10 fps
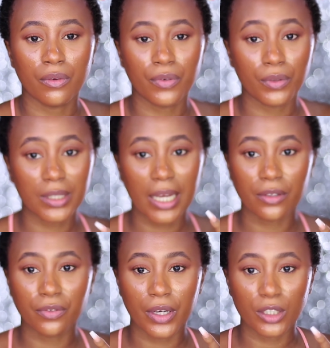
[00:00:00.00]
Filter
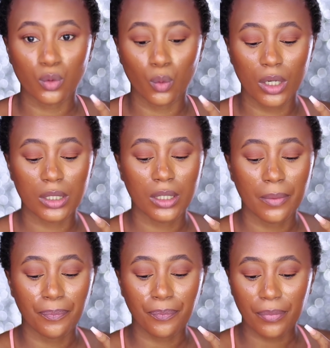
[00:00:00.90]
Effect one,
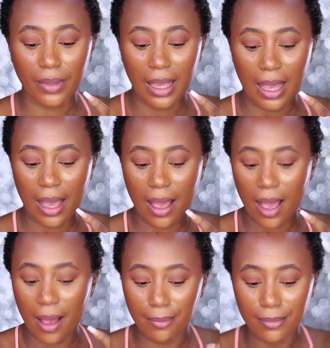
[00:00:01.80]

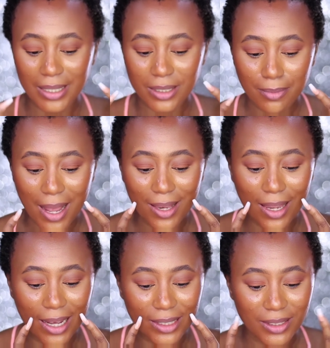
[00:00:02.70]
my smile
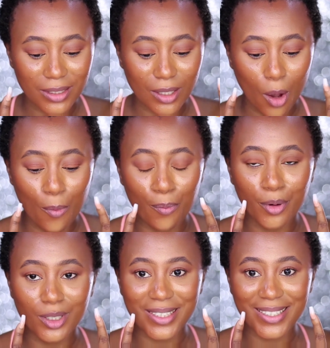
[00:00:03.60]
lines on both